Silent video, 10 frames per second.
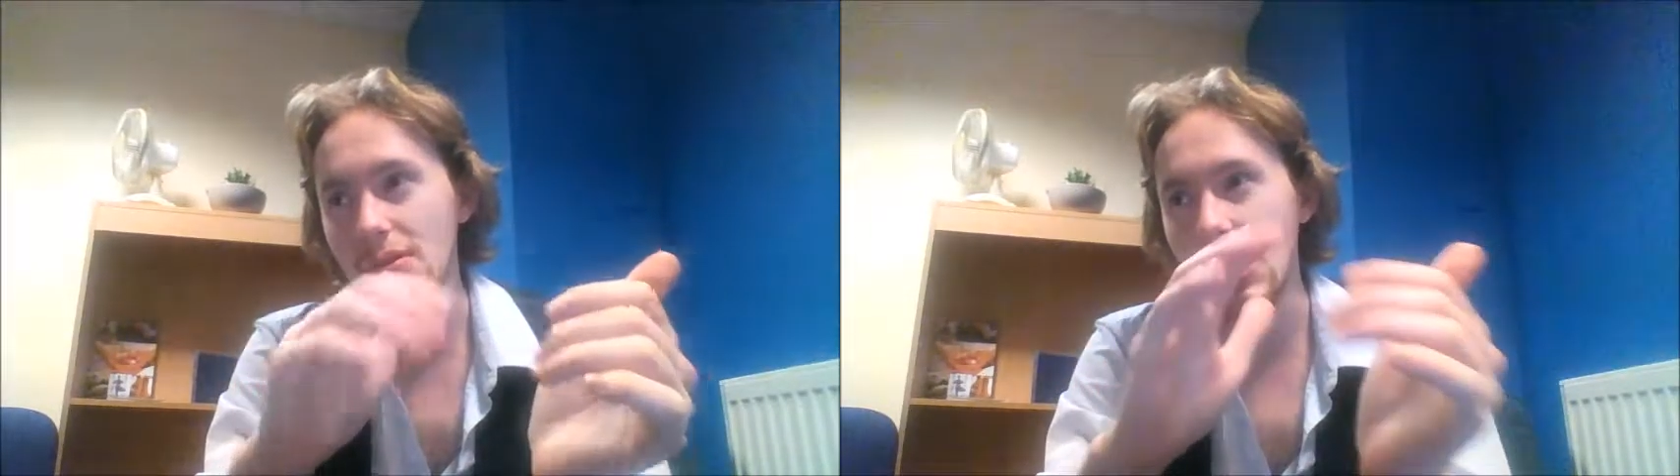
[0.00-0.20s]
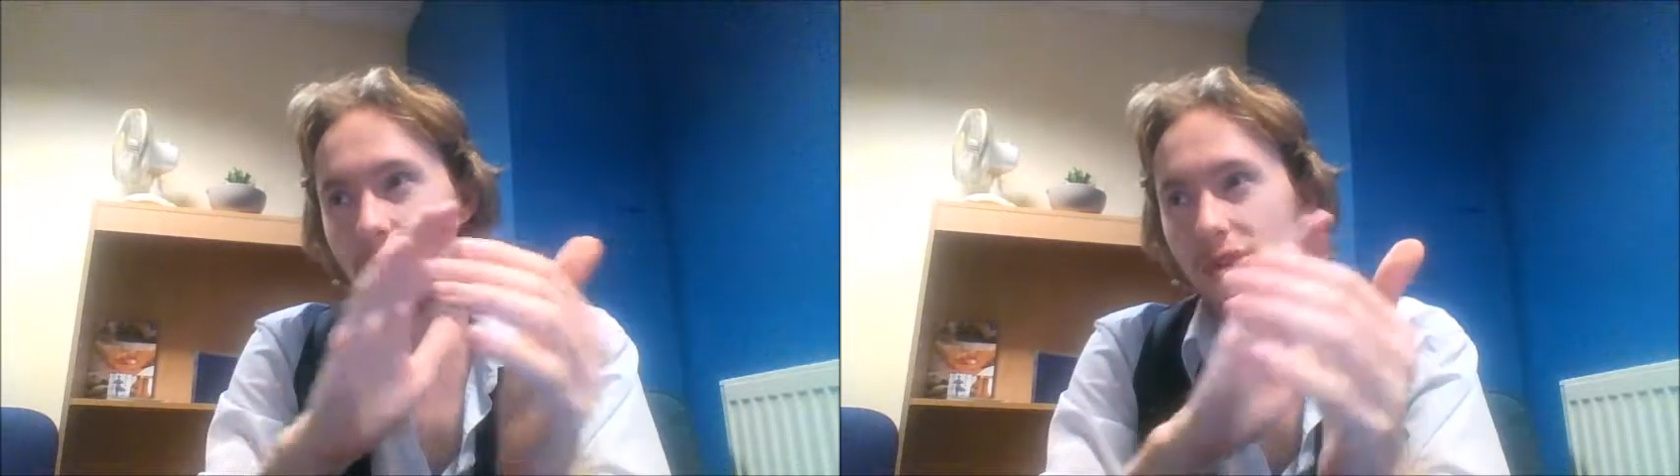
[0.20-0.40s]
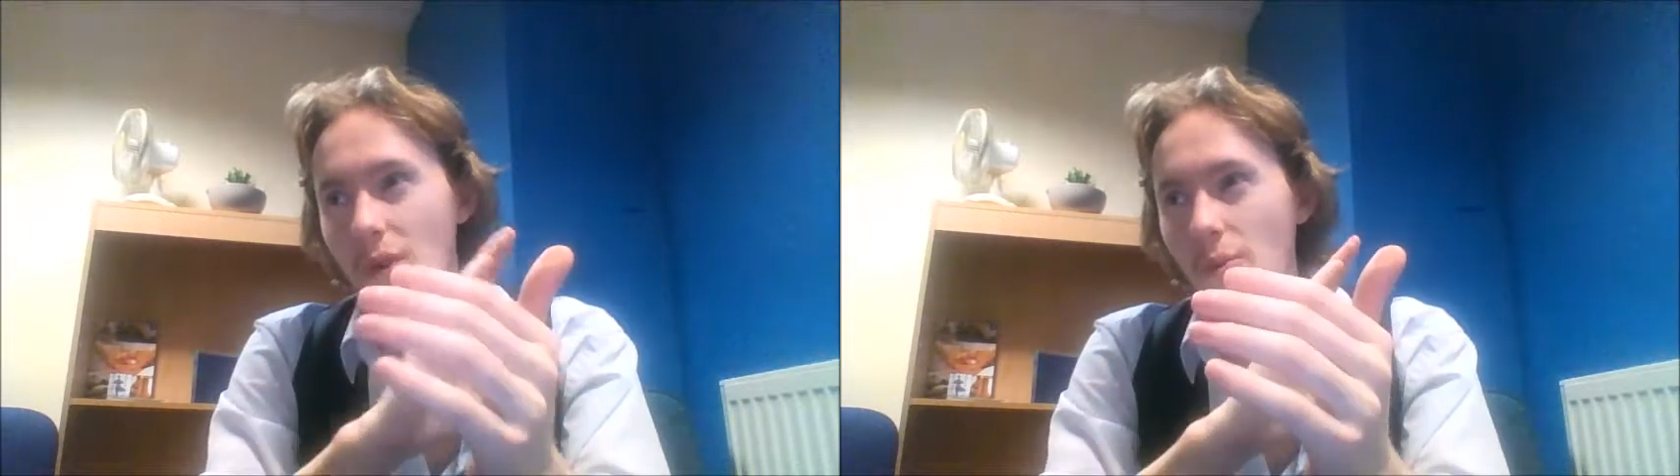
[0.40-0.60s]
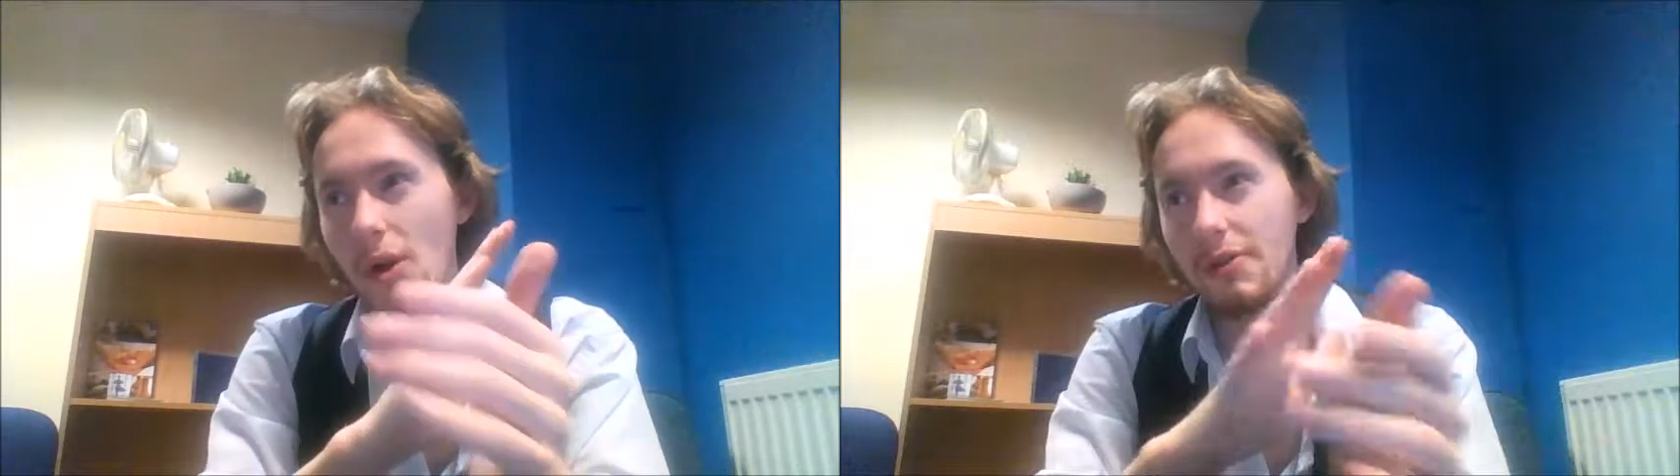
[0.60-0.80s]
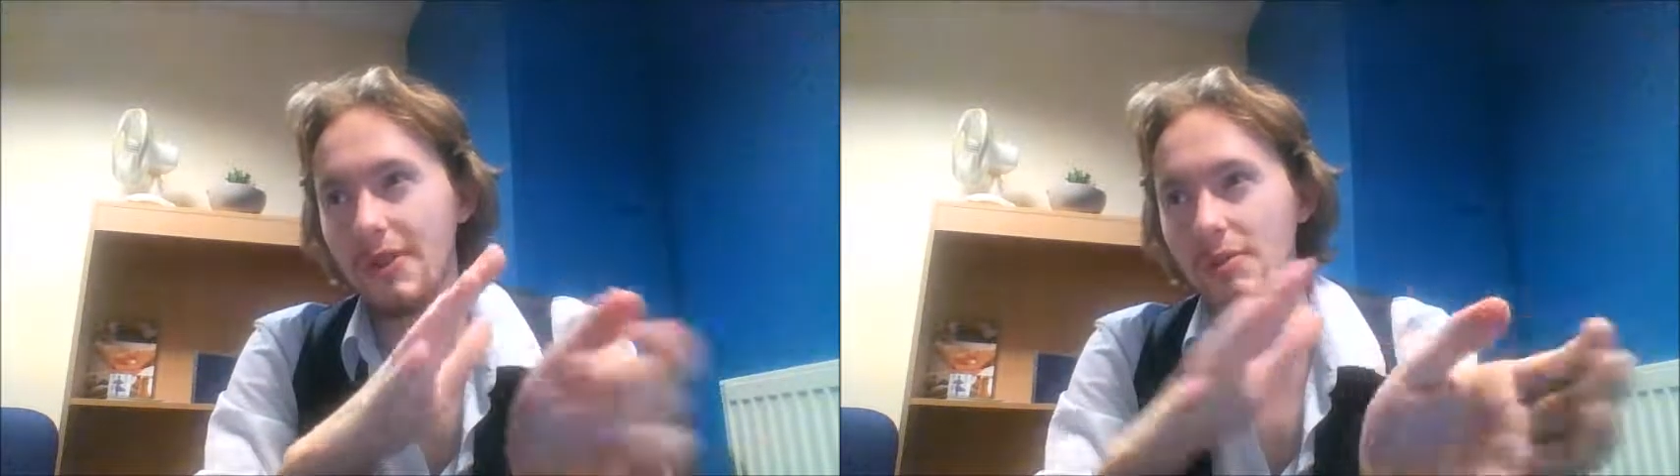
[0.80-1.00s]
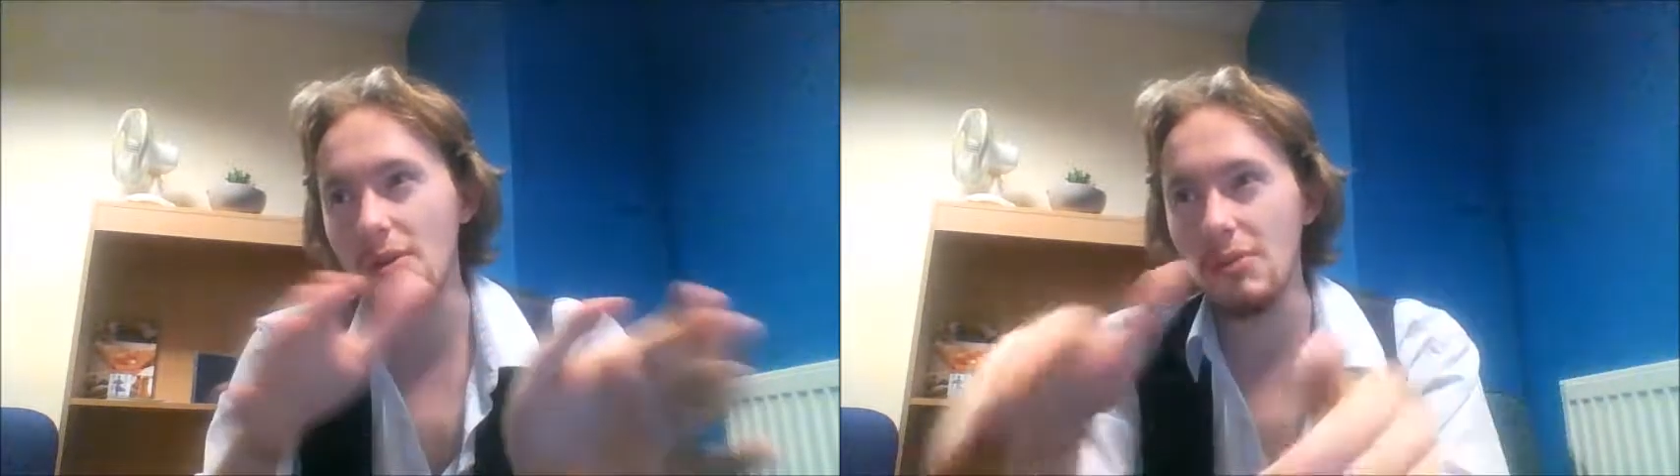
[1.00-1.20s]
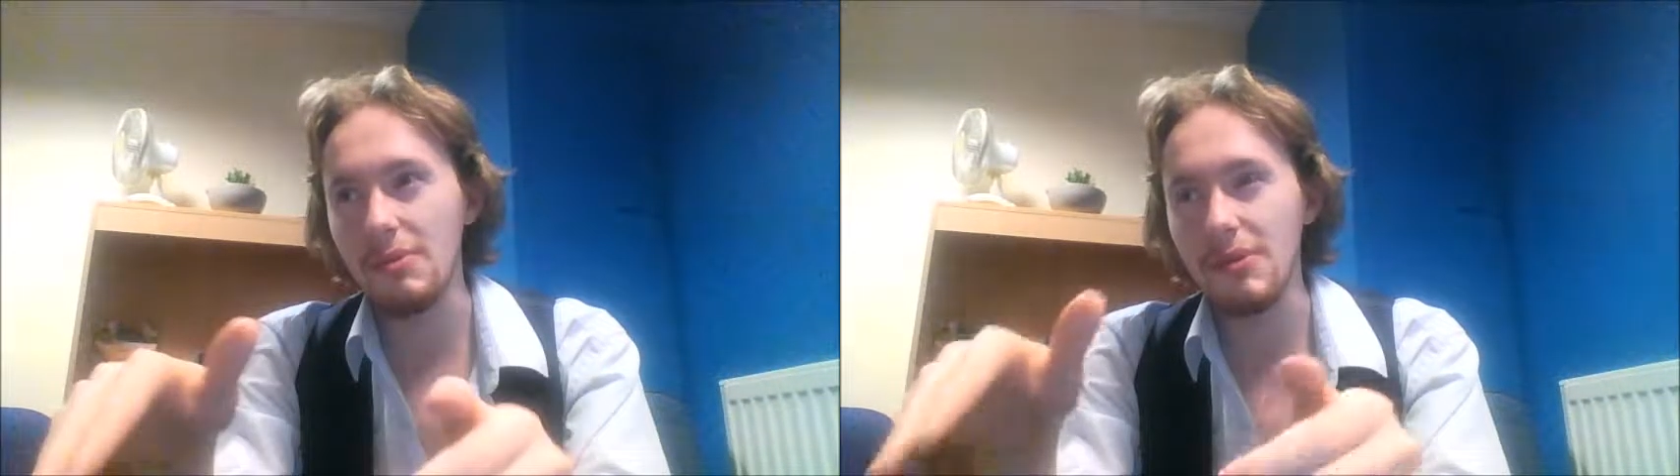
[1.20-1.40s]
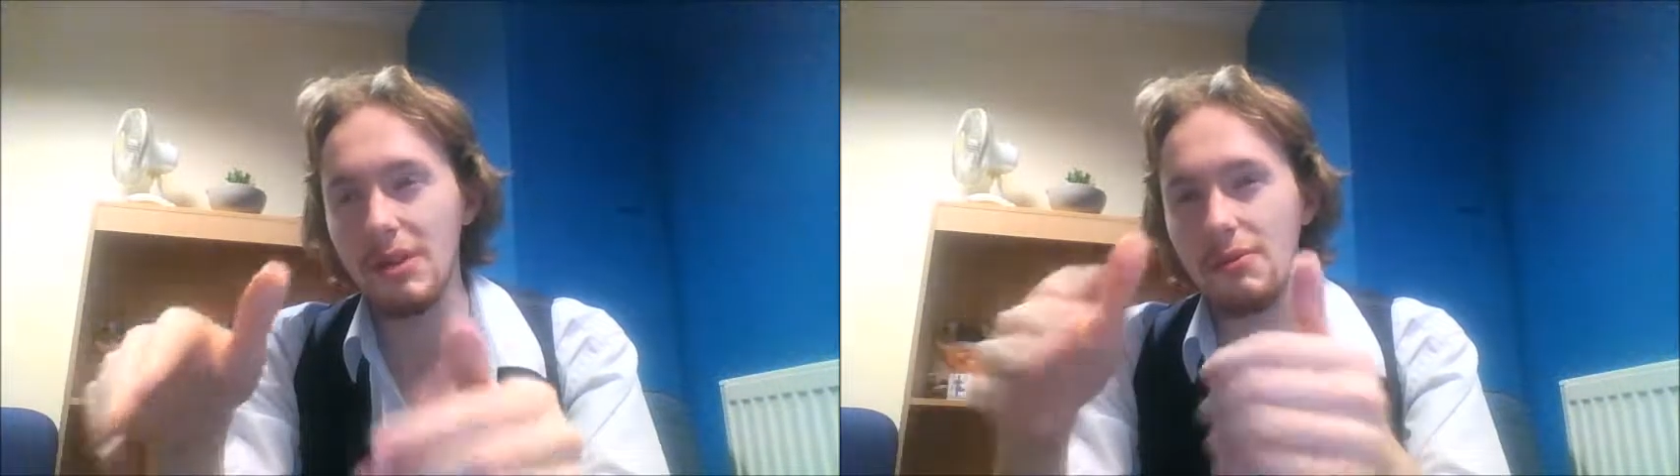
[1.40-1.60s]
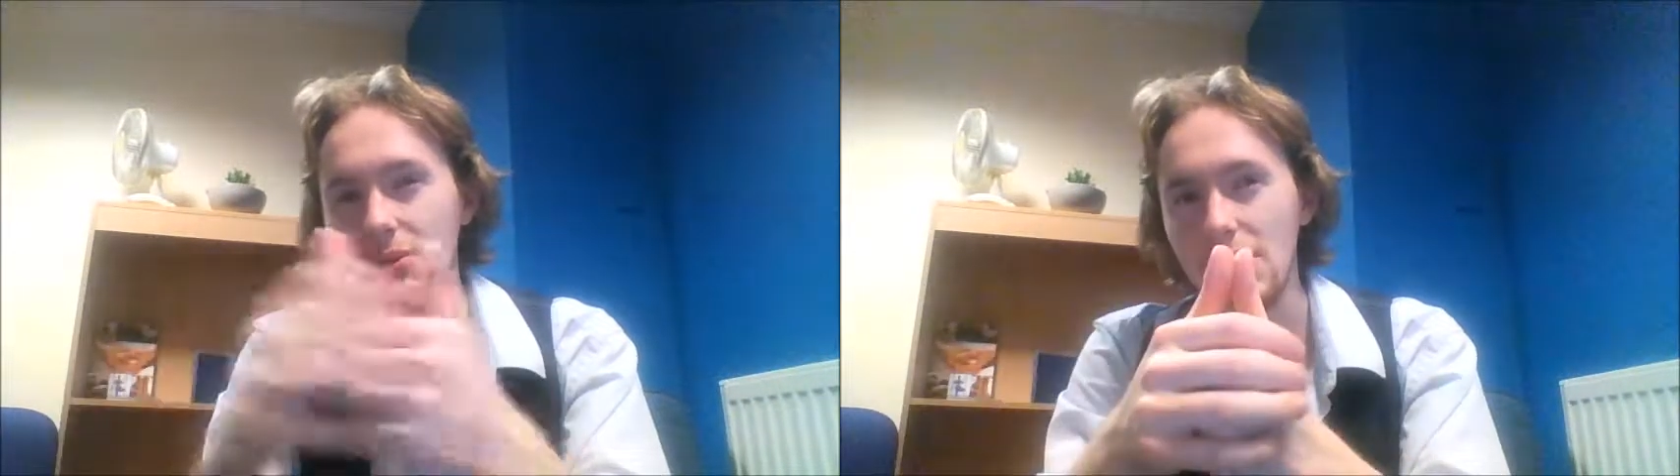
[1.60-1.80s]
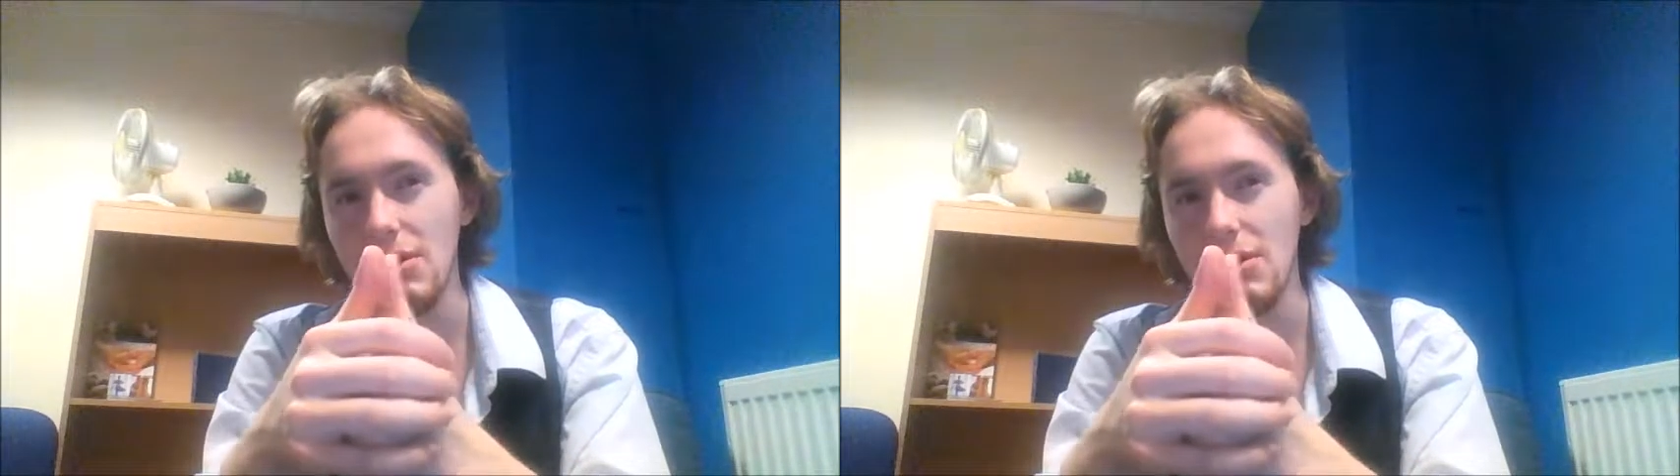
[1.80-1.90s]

I don't want them on my current one.